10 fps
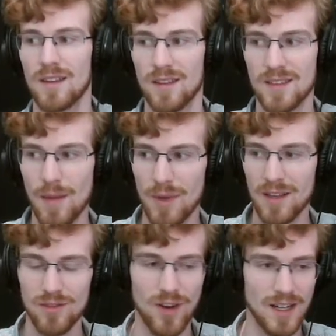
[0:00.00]
The snapping
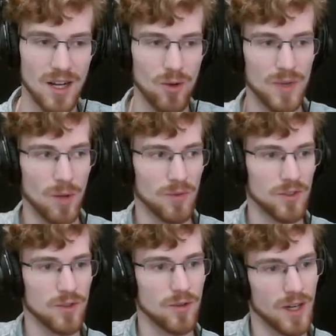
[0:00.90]
is right now a bit
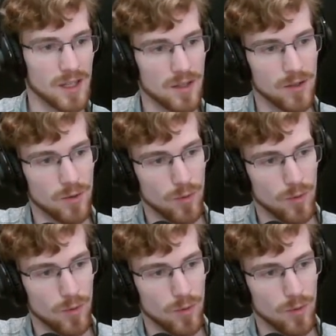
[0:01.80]
obscure and you need to